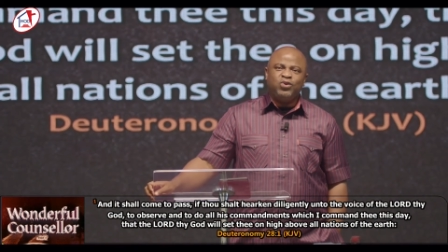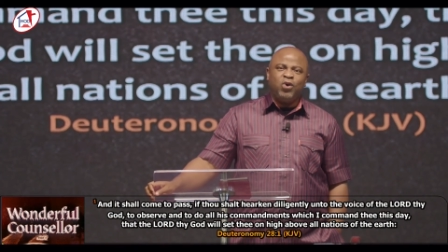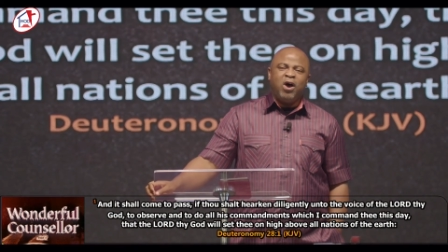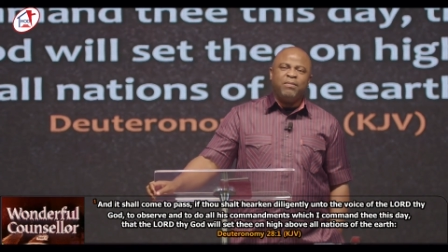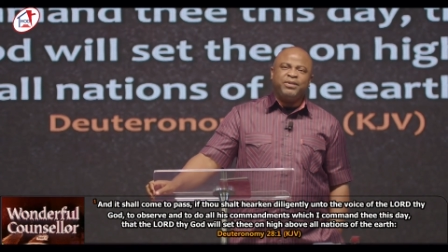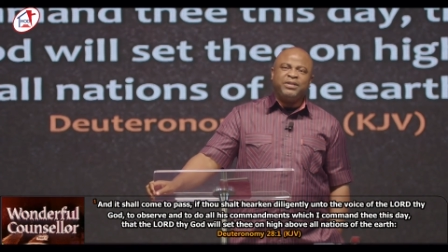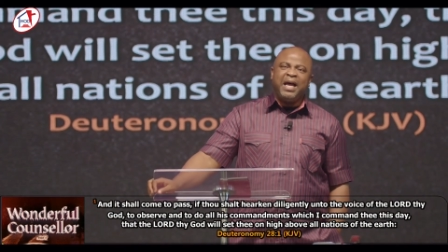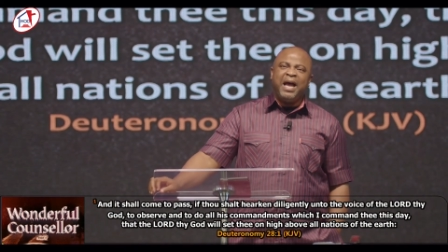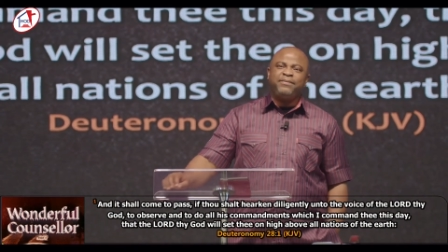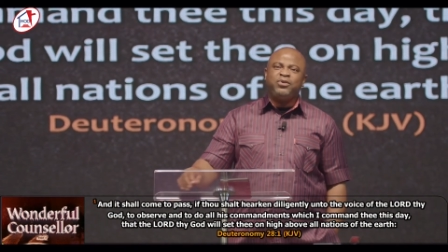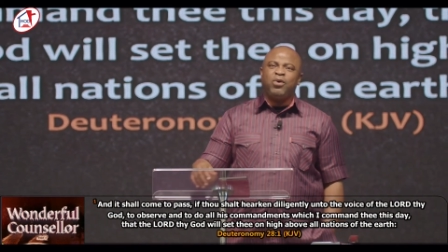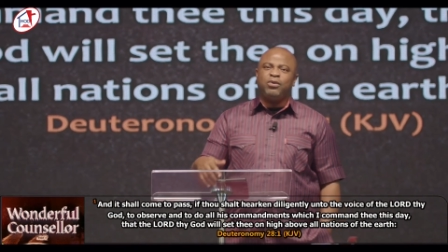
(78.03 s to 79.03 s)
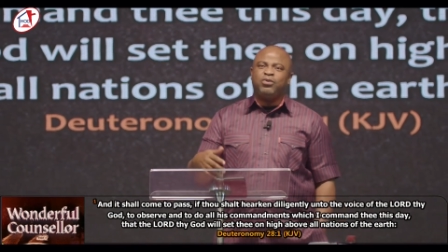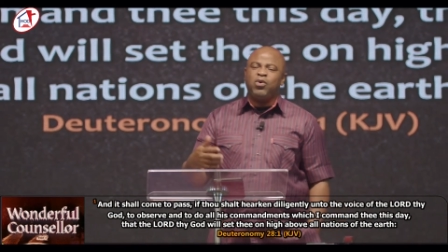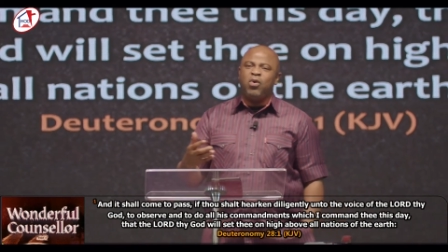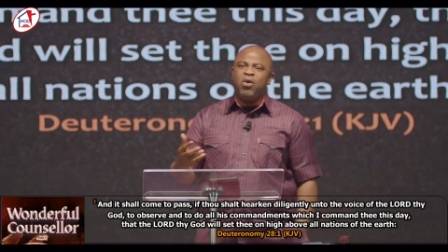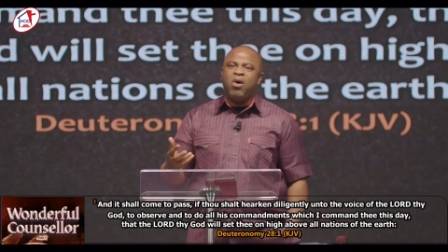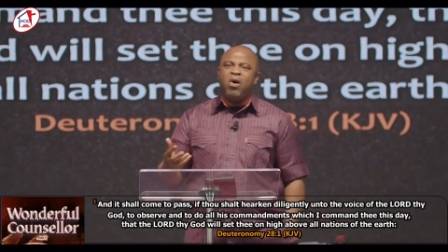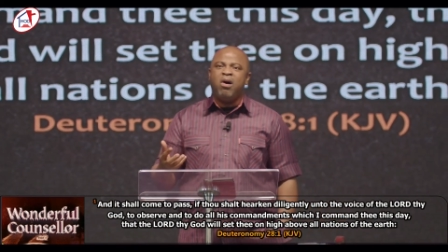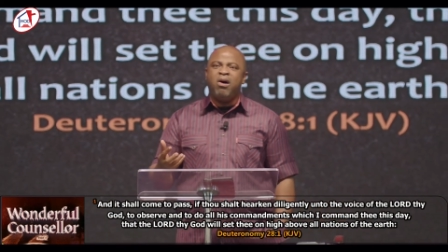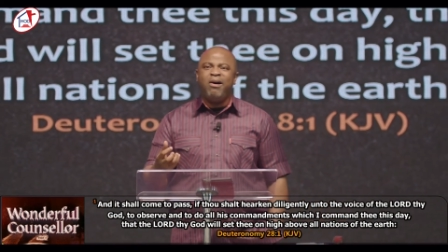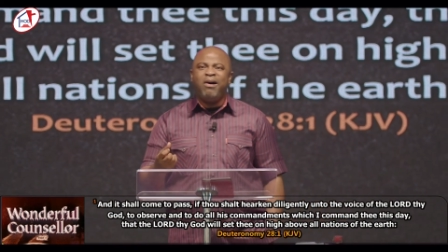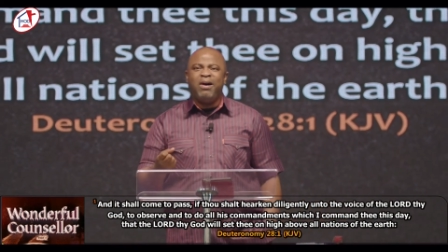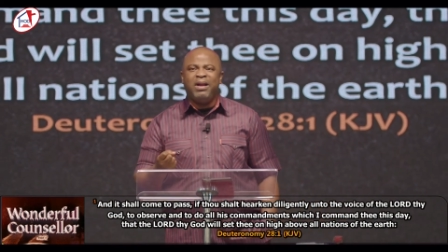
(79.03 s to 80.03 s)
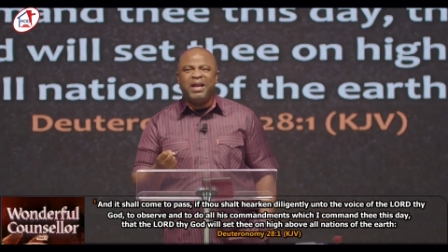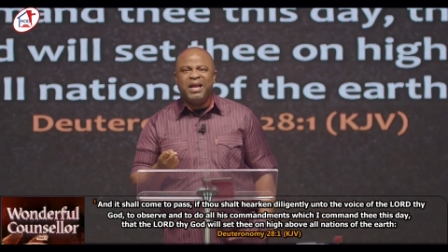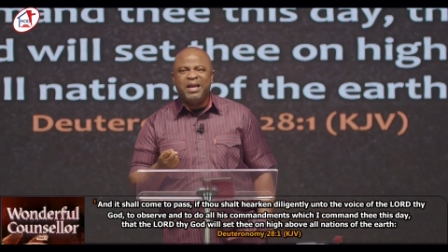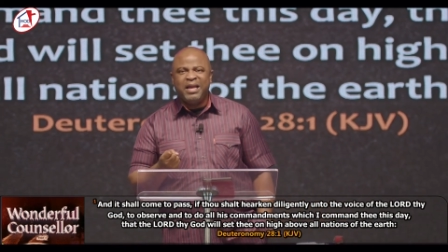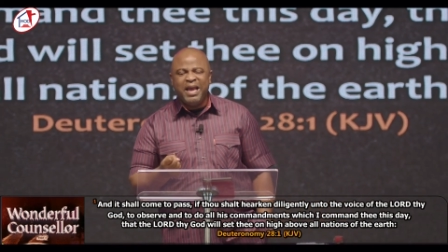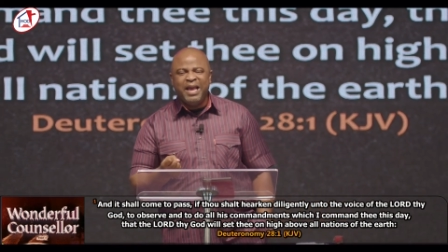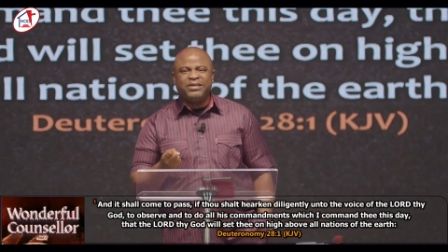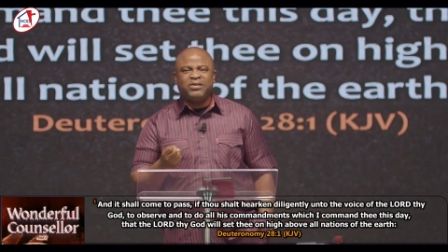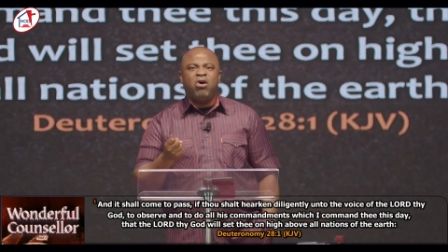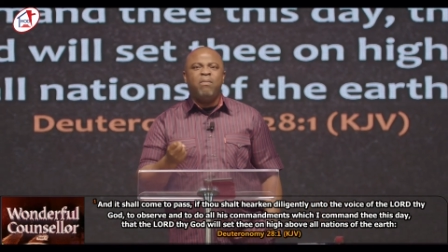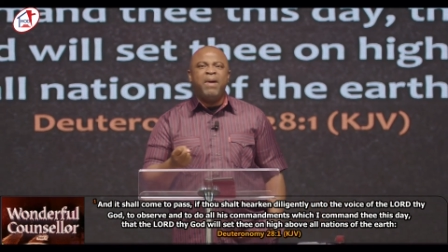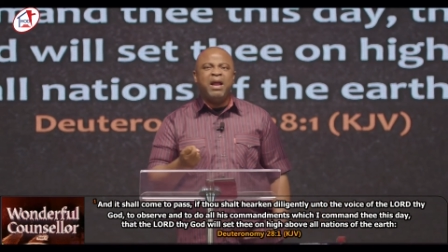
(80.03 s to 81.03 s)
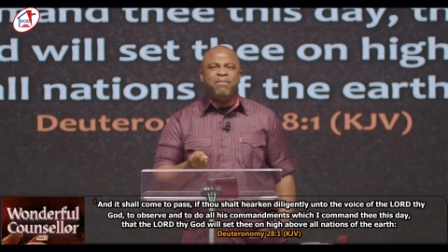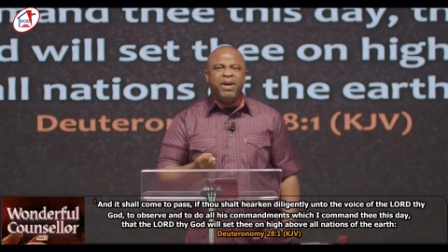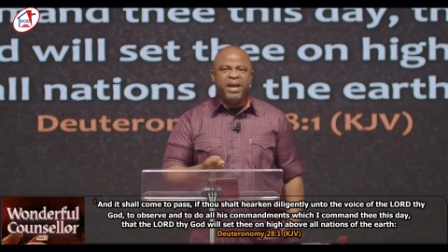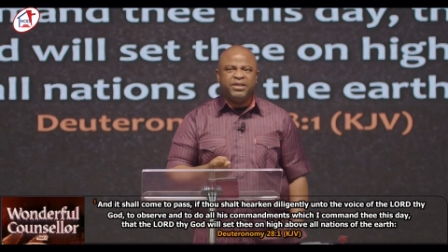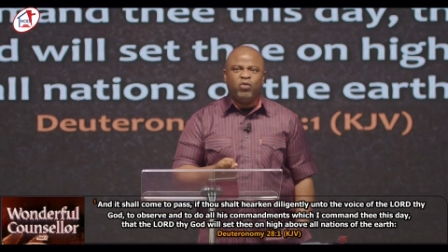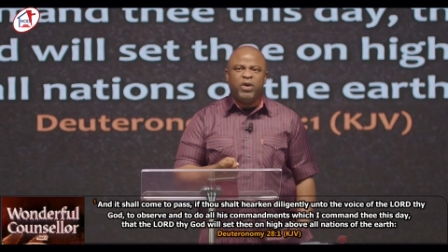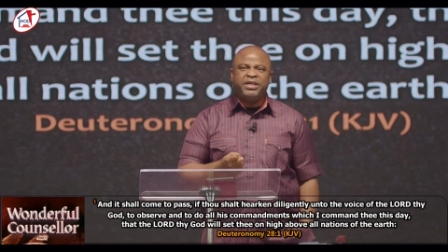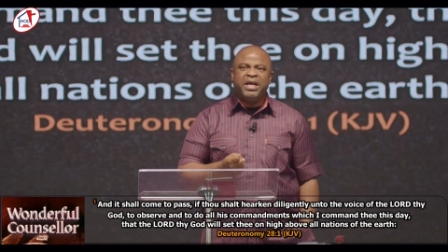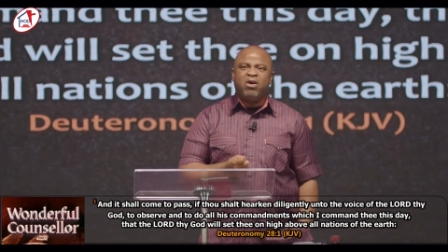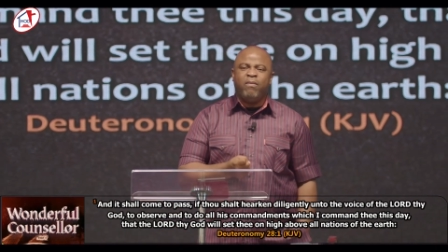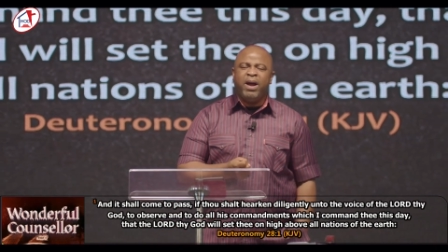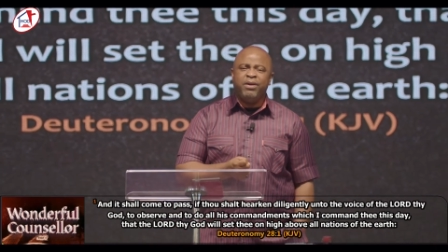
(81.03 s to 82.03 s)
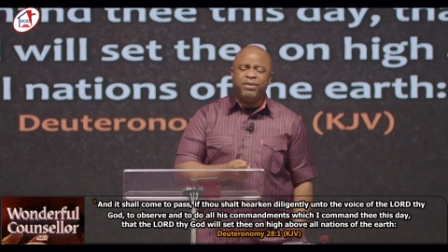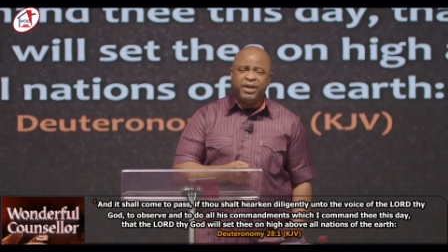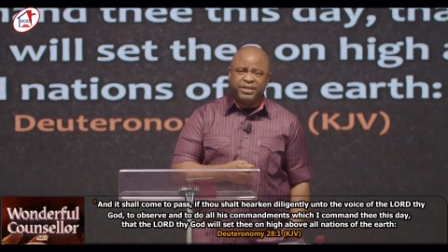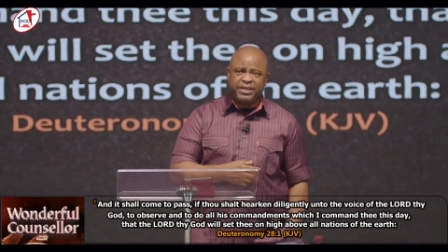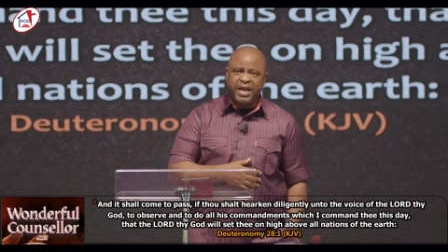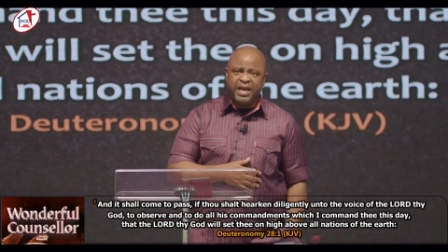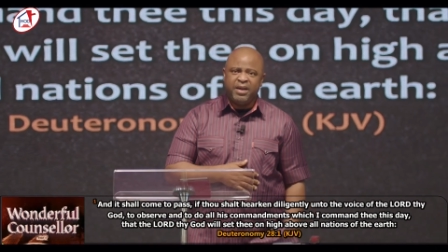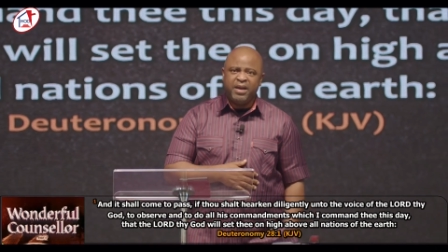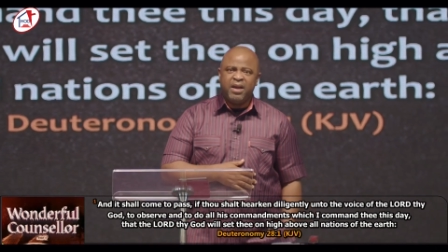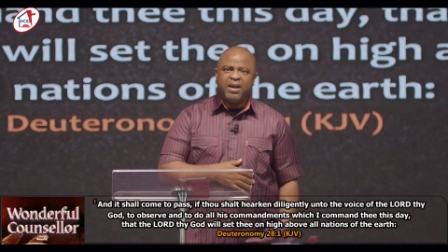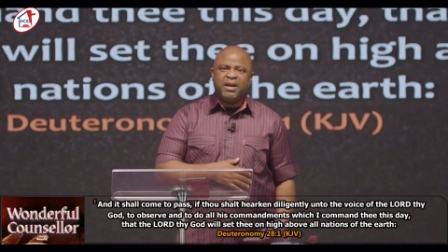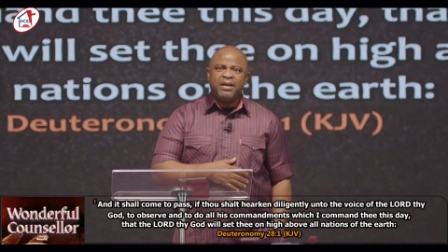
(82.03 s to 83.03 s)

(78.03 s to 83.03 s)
to observe to do all his commandments, which I command you this day,